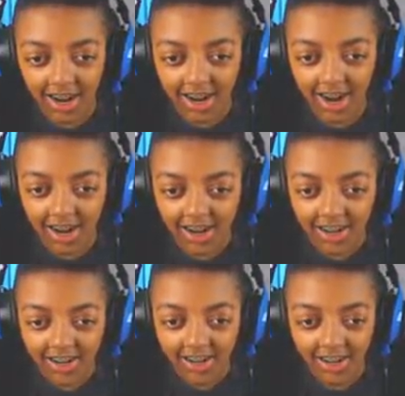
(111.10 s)

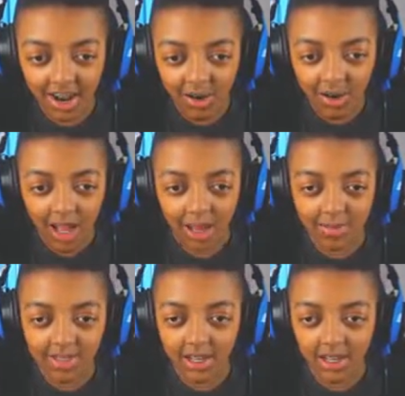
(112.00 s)
Ah! No,
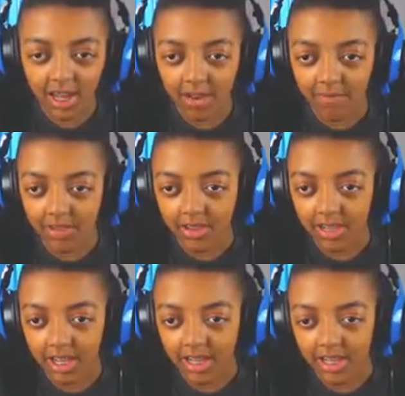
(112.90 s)
I'm still alive.
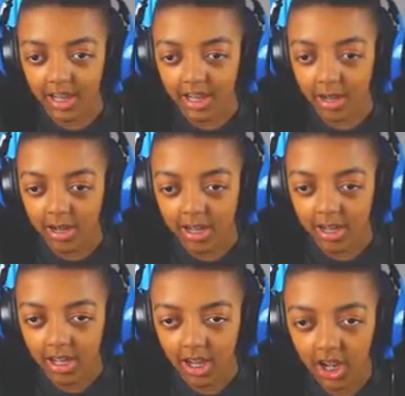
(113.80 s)
Like, like, uh,
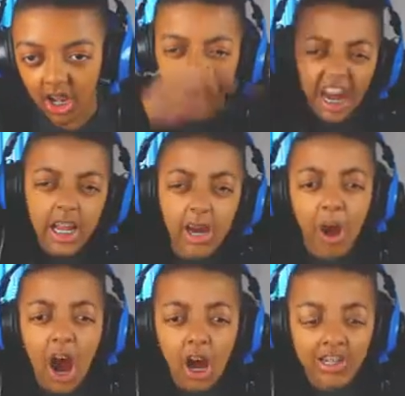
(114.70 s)
like
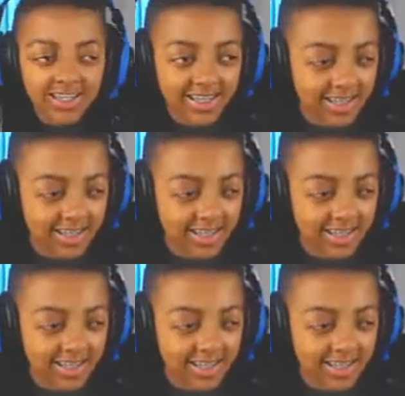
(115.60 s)
a boss!